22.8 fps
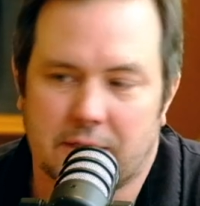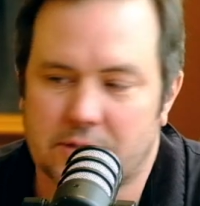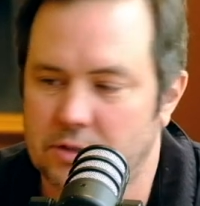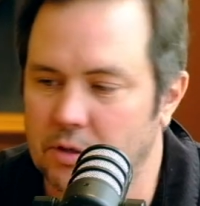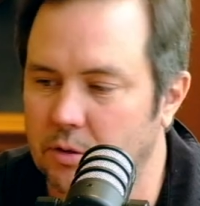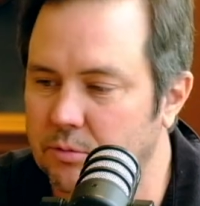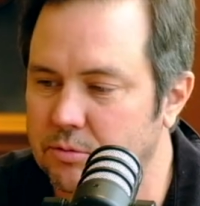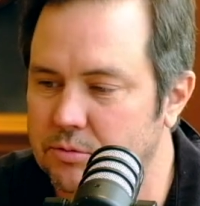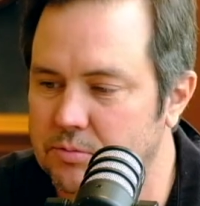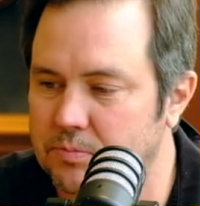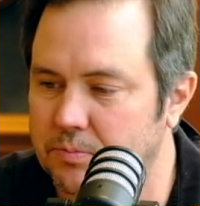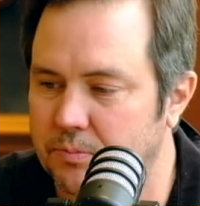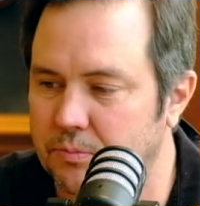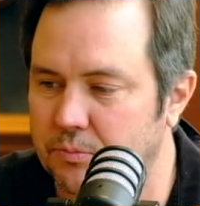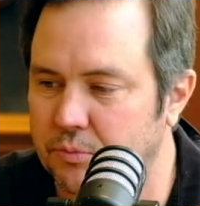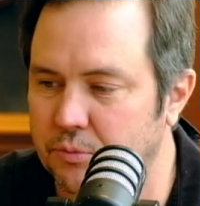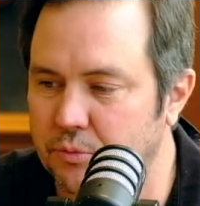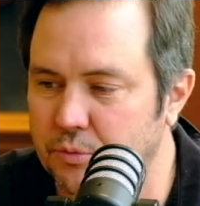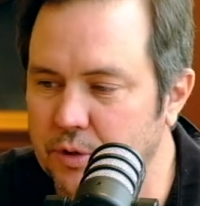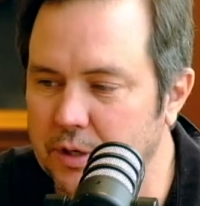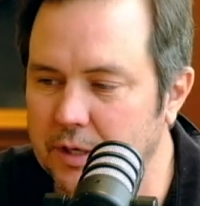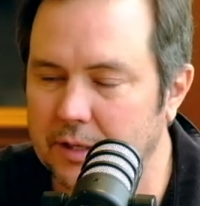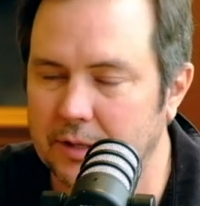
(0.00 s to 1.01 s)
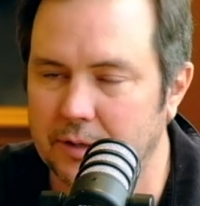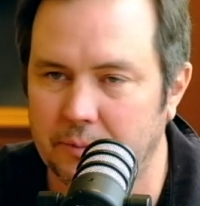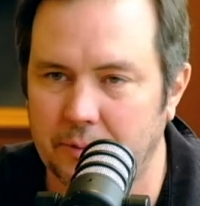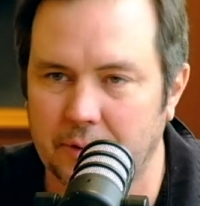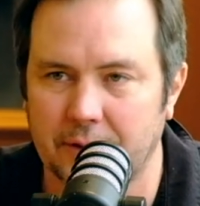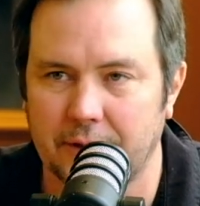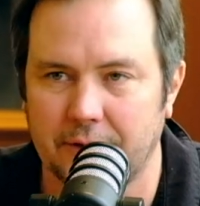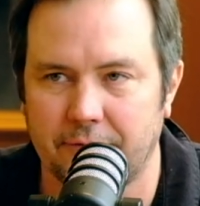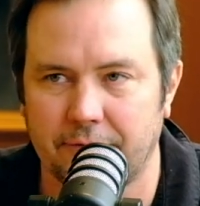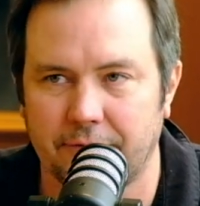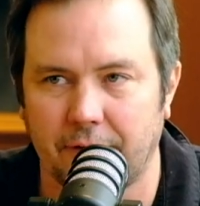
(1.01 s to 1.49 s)
So it was really,
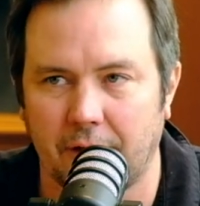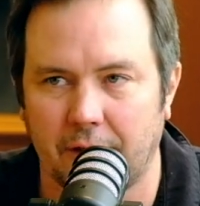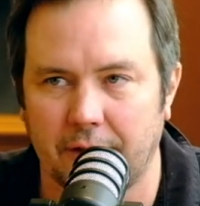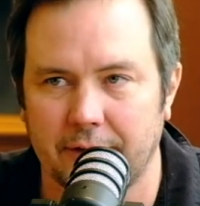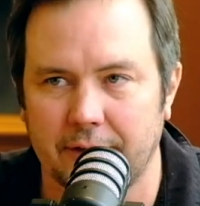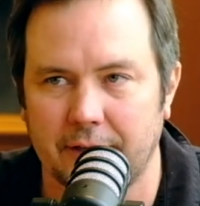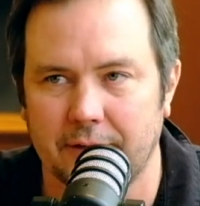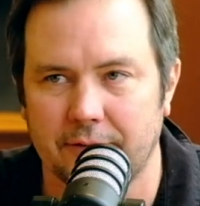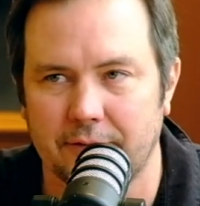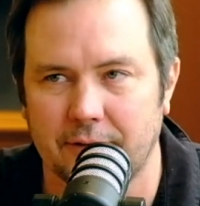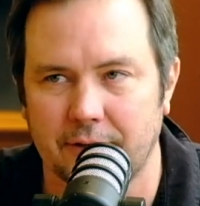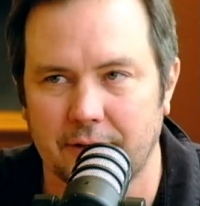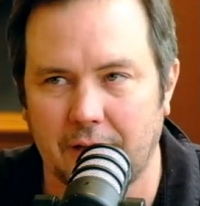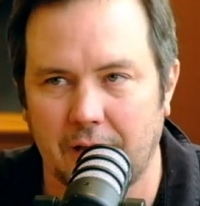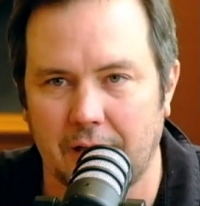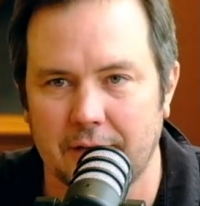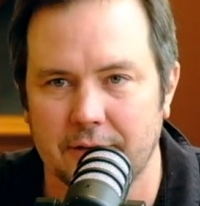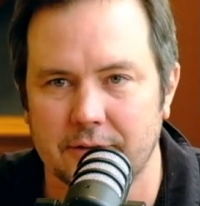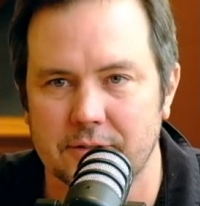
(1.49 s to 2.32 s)
really fun to get to kind